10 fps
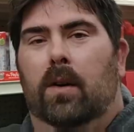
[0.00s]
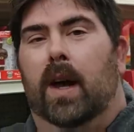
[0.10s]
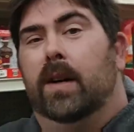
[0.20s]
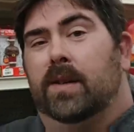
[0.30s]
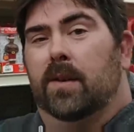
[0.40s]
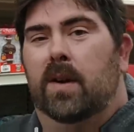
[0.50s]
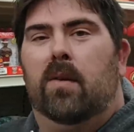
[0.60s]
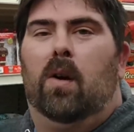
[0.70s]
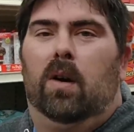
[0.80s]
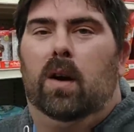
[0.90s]
Okay, so
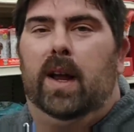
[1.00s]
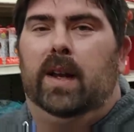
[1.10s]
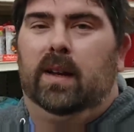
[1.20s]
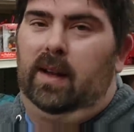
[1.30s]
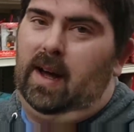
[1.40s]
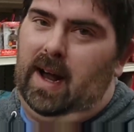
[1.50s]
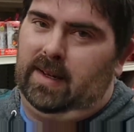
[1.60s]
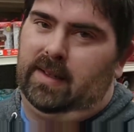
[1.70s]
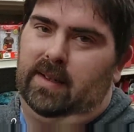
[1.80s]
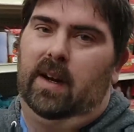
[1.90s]
there are a
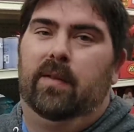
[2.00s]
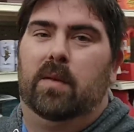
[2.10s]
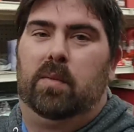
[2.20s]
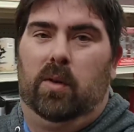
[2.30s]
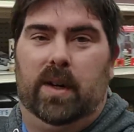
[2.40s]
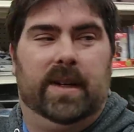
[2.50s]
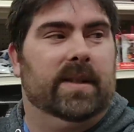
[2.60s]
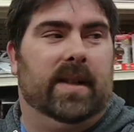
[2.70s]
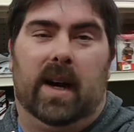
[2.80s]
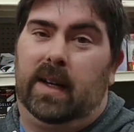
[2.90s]
lot of employees
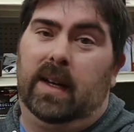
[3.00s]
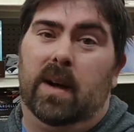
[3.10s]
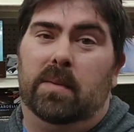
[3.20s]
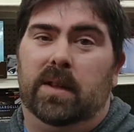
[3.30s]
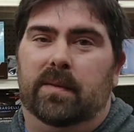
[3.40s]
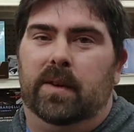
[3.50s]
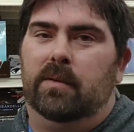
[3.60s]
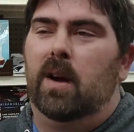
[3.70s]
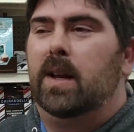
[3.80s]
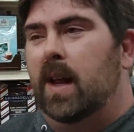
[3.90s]
stocking up in the
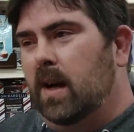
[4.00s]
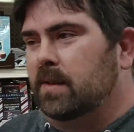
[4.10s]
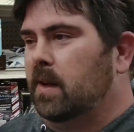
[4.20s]
food right now,